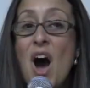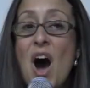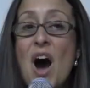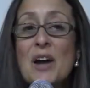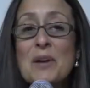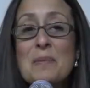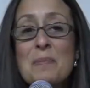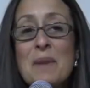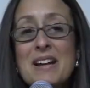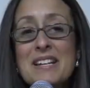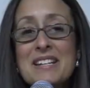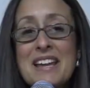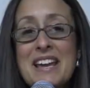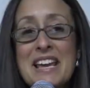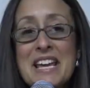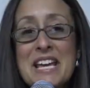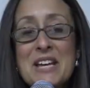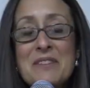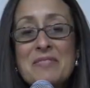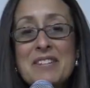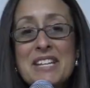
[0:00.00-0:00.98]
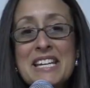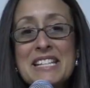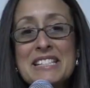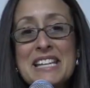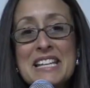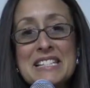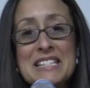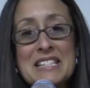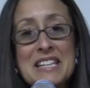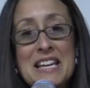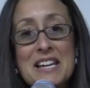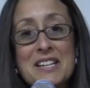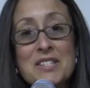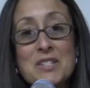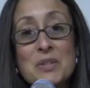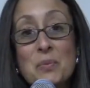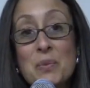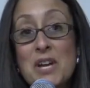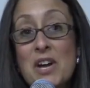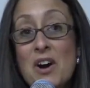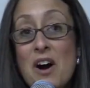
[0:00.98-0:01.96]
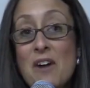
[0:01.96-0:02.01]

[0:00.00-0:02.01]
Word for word: On Monday evenings at 6, we